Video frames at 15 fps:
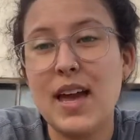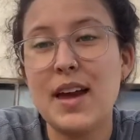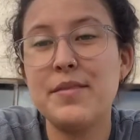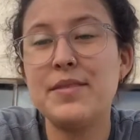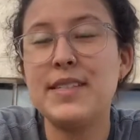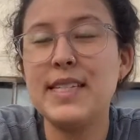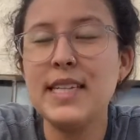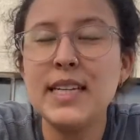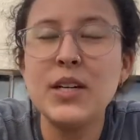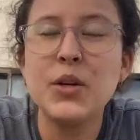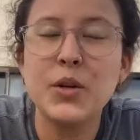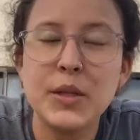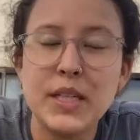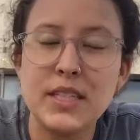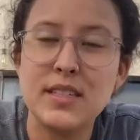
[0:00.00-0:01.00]
have
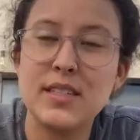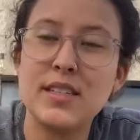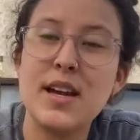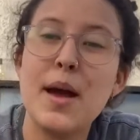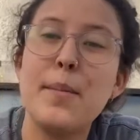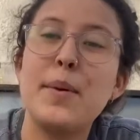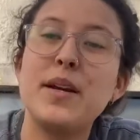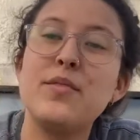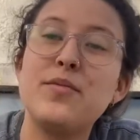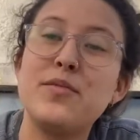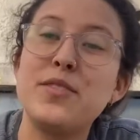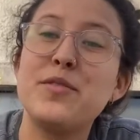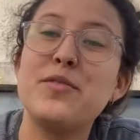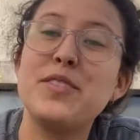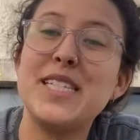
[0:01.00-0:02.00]
decreased by
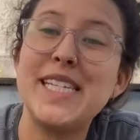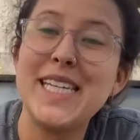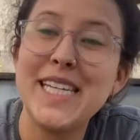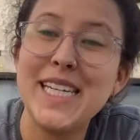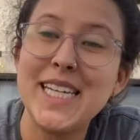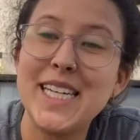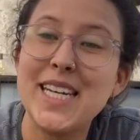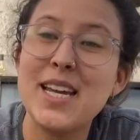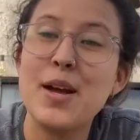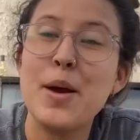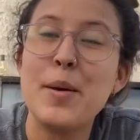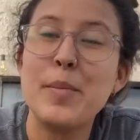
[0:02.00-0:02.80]
15%.